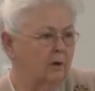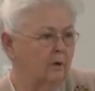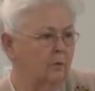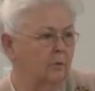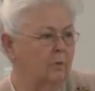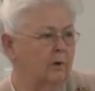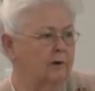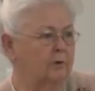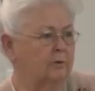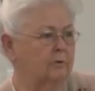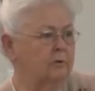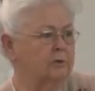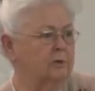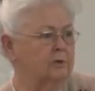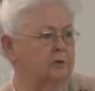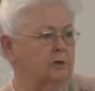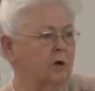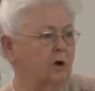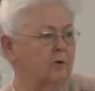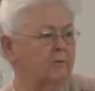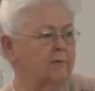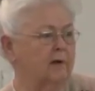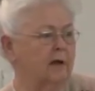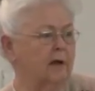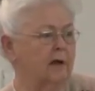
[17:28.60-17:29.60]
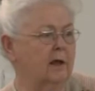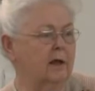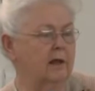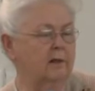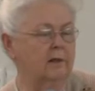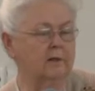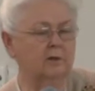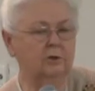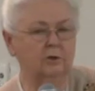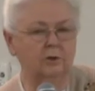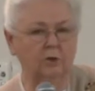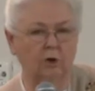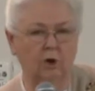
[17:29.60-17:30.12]
When you're serving in
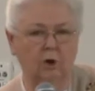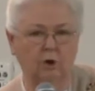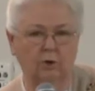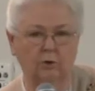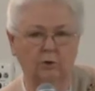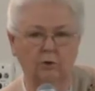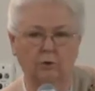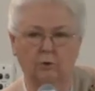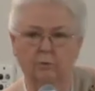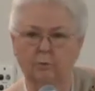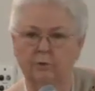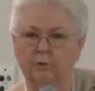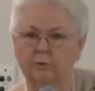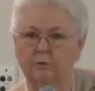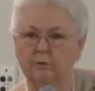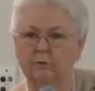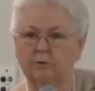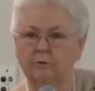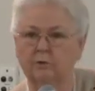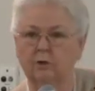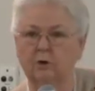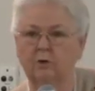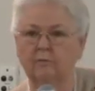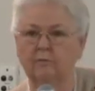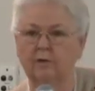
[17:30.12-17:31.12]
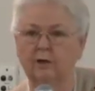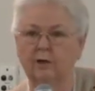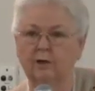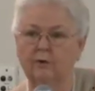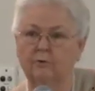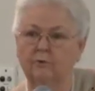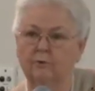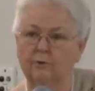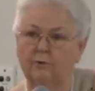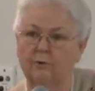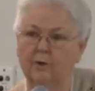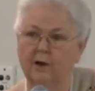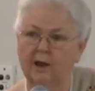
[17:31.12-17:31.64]
the church or when you're serving
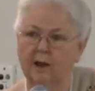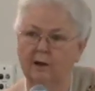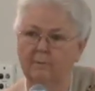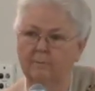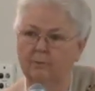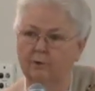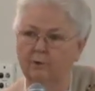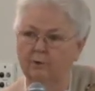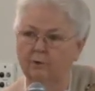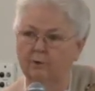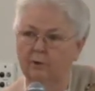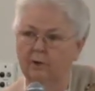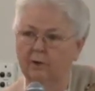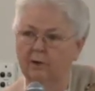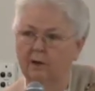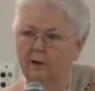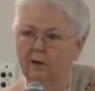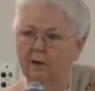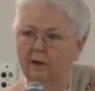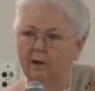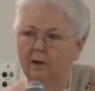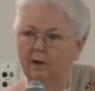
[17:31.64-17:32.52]
in your neighborhood,